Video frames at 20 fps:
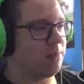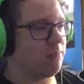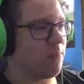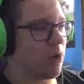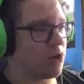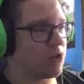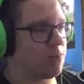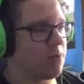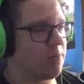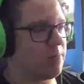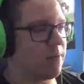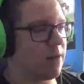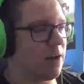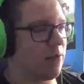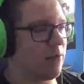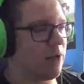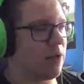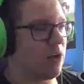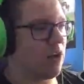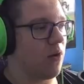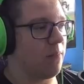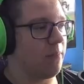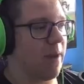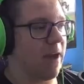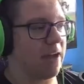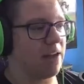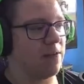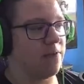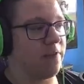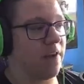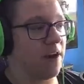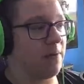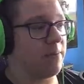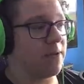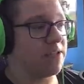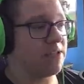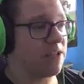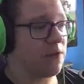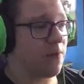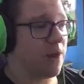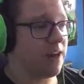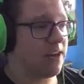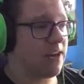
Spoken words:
much people are really going back to Firebase Z right